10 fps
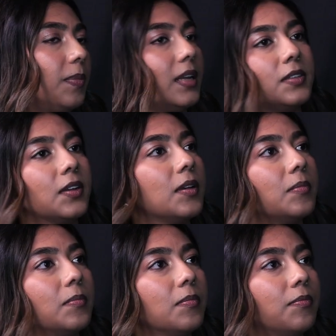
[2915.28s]
based
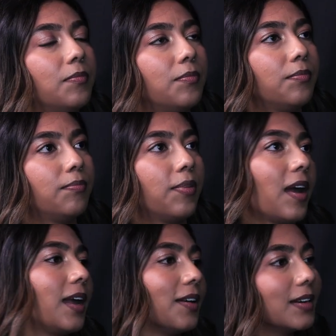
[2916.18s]
on
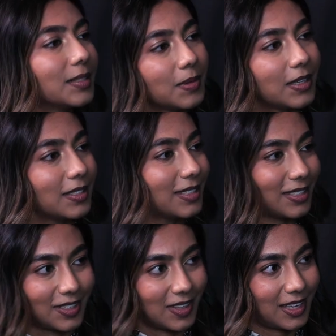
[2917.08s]
prior
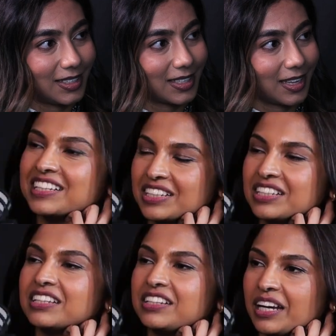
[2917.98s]
experiences or things like
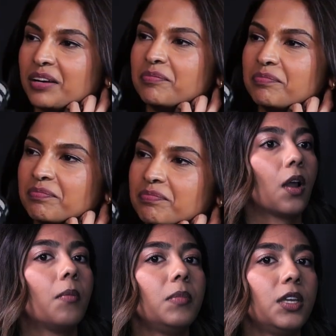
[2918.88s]
that. So that's
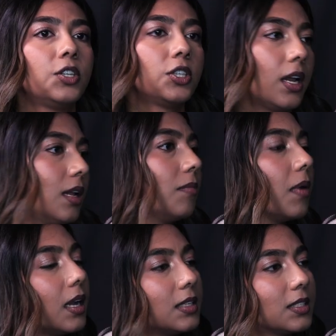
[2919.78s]
not me shutting
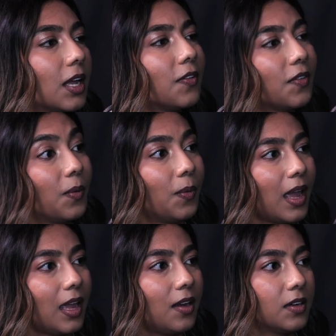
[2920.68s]
myself
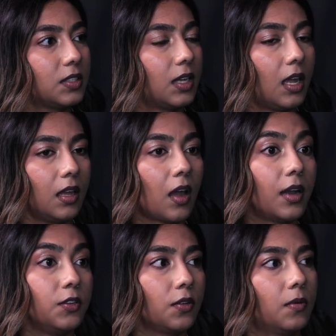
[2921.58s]
away or saying
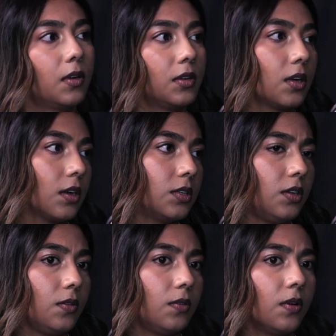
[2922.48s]
I don't want to talk to
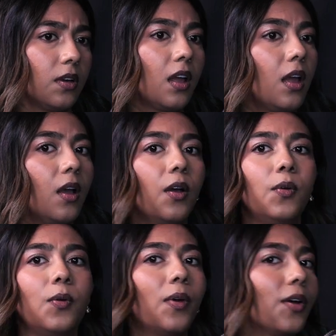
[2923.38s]
you, or
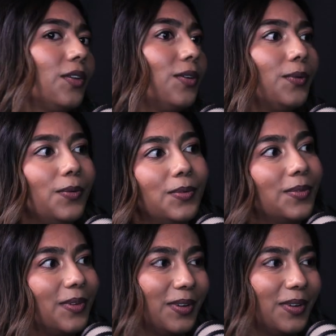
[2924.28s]
who are you